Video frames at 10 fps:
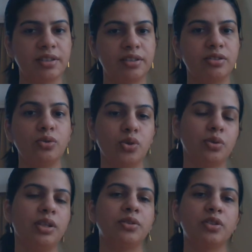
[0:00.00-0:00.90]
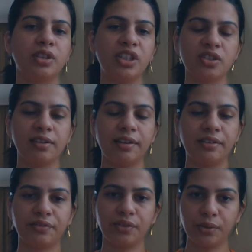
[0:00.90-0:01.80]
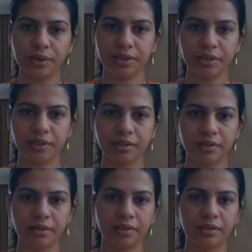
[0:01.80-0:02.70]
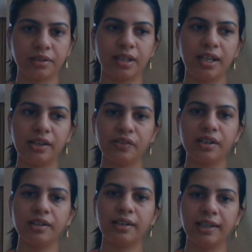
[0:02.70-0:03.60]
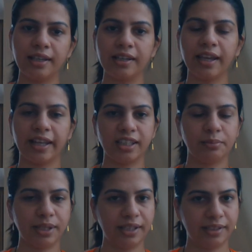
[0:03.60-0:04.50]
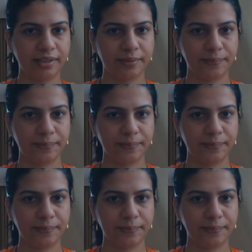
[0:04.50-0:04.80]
it is usually the regional lymph node, liver, lung, and the brain.